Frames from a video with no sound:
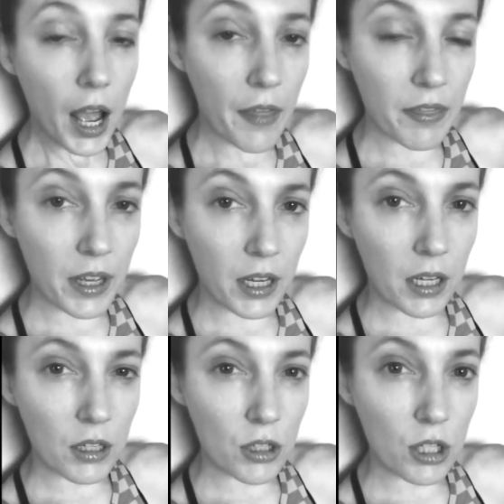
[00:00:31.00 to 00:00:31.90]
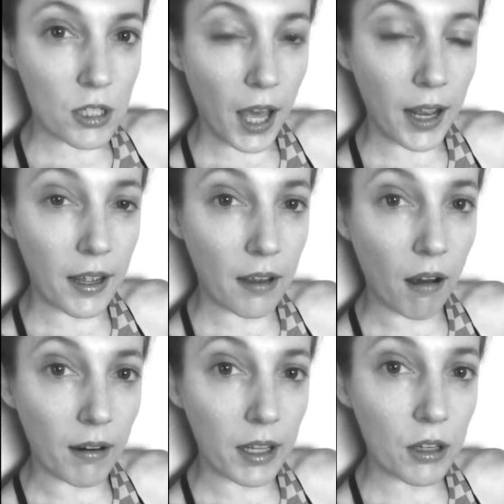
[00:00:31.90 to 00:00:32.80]
And then just kind of hit
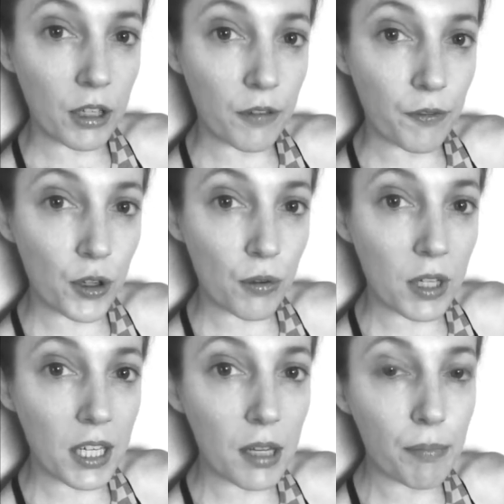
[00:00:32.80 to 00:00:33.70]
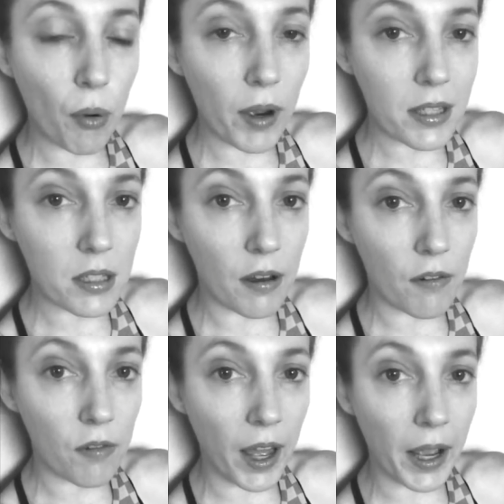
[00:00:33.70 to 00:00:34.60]
on a few key points
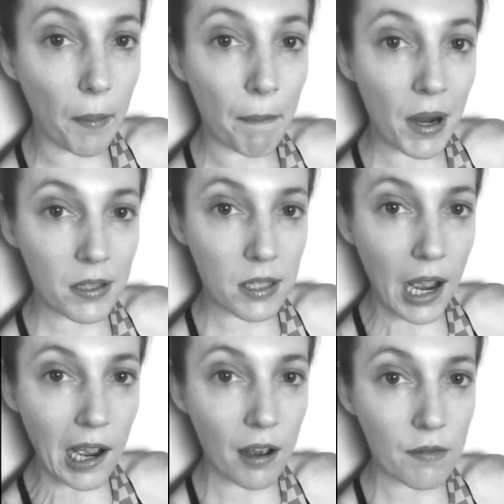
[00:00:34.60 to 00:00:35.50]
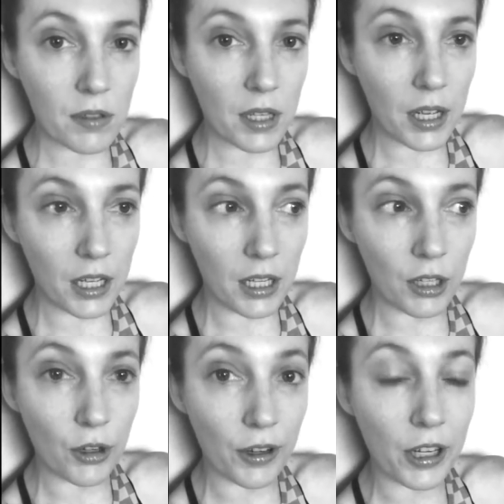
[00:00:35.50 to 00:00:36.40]
of like must-haves
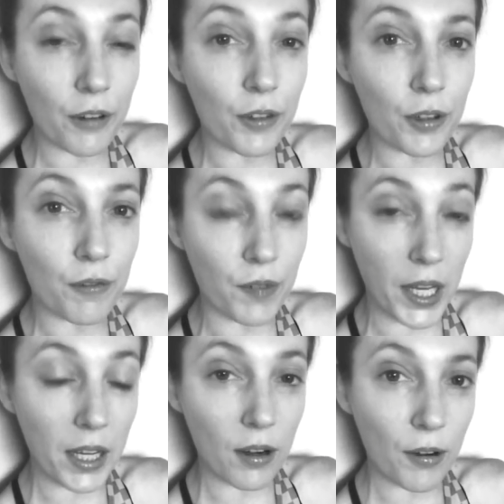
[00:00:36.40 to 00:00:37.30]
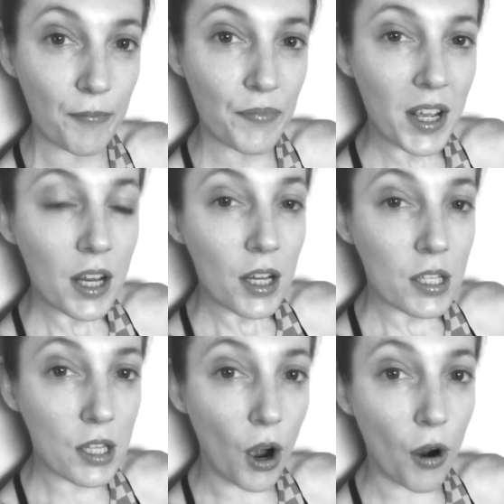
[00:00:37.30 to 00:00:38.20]
in your interview video.
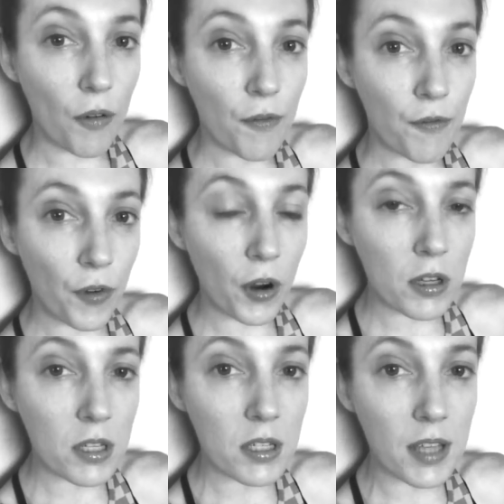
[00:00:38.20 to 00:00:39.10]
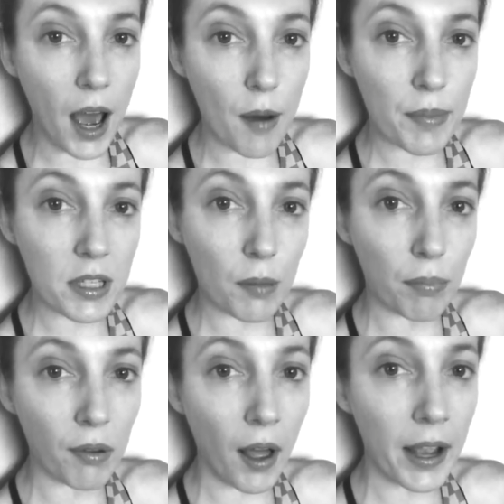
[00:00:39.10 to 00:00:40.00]
So first step is
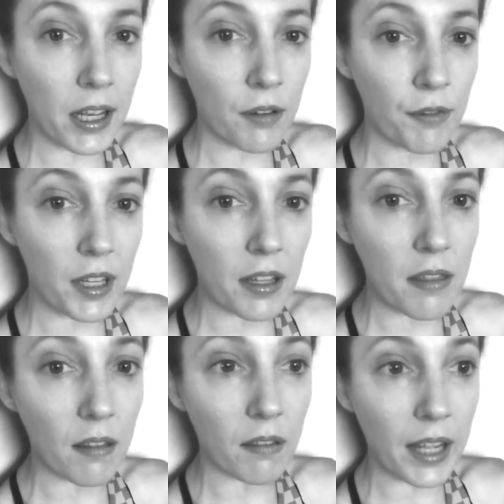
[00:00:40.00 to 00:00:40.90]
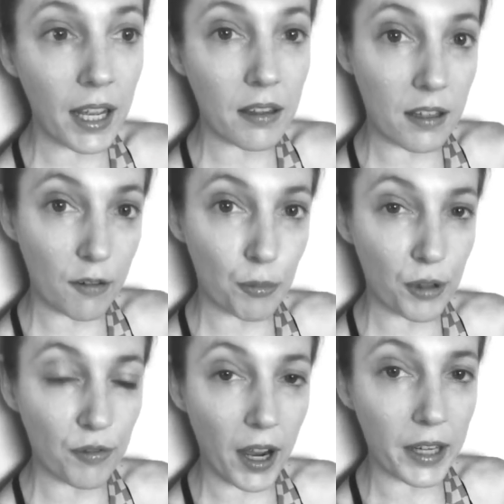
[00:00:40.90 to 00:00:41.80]
applying via the link that I've
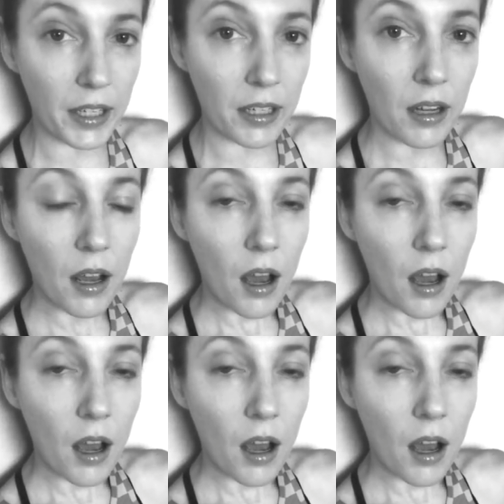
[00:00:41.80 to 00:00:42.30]
provided